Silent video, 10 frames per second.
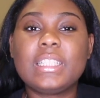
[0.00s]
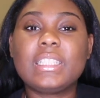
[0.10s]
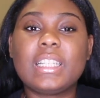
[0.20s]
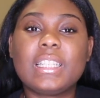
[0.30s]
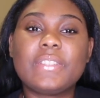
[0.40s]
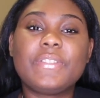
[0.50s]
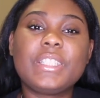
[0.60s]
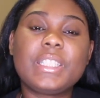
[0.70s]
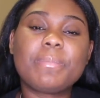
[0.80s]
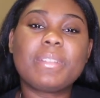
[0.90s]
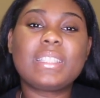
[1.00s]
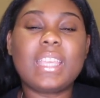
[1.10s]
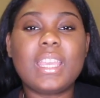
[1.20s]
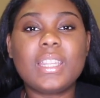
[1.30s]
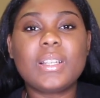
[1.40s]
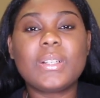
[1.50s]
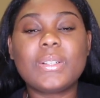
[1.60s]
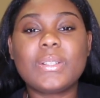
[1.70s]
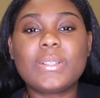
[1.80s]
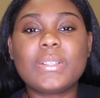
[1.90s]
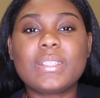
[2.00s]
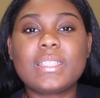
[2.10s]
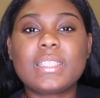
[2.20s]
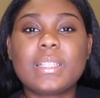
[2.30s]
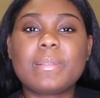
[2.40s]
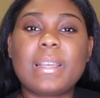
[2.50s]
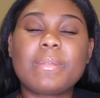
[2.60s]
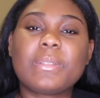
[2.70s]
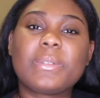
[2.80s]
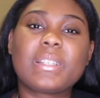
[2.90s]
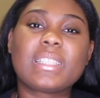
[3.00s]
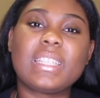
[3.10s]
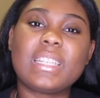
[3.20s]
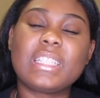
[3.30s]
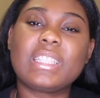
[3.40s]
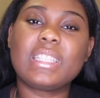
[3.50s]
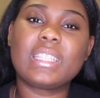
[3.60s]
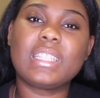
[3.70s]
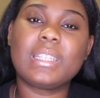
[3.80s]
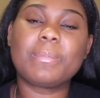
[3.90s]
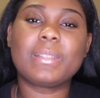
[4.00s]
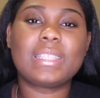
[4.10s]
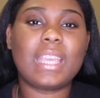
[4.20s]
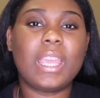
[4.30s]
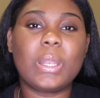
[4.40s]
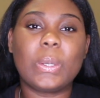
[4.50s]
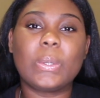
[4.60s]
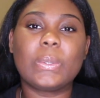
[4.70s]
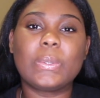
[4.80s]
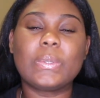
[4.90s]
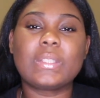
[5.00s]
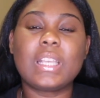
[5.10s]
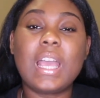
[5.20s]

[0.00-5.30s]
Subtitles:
like fish and potatoes, sometimes the organic chicken and potatoes.